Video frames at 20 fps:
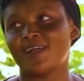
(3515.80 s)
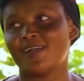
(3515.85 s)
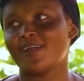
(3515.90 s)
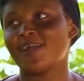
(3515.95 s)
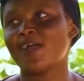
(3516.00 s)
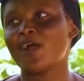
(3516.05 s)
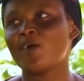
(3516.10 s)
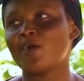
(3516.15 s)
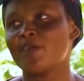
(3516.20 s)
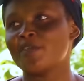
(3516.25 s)

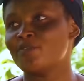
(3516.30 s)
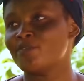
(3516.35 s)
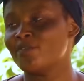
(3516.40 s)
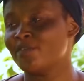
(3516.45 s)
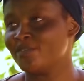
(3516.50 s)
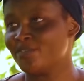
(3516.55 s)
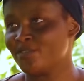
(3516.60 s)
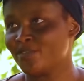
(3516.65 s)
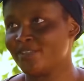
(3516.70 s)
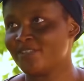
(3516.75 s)
Ah, how are
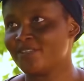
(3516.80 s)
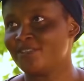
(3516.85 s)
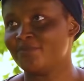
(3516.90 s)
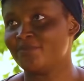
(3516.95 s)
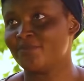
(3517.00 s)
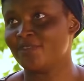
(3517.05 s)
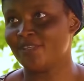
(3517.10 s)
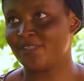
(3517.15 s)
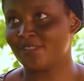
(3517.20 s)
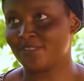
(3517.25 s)
you enjoying
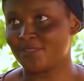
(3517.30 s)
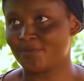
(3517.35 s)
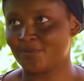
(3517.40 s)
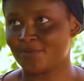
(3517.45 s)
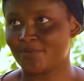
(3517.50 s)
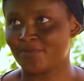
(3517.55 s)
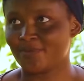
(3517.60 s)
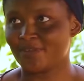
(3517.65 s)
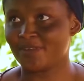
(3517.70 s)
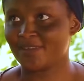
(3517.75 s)
the village
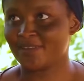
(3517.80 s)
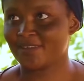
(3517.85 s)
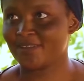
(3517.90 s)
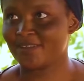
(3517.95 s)
so far?